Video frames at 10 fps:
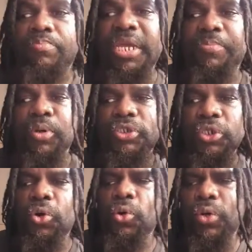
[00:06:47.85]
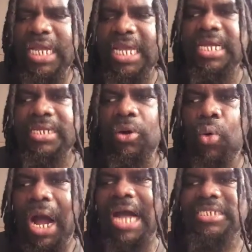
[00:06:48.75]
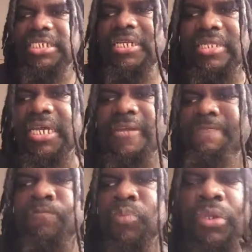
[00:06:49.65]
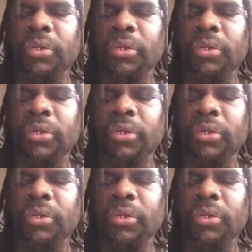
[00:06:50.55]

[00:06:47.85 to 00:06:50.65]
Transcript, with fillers: people tune in to watch it then